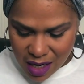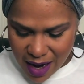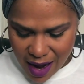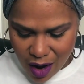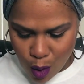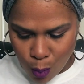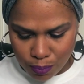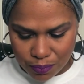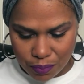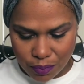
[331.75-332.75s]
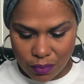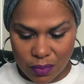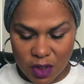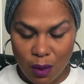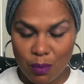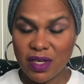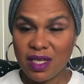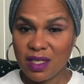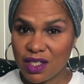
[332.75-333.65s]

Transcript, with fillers: Now, Brittany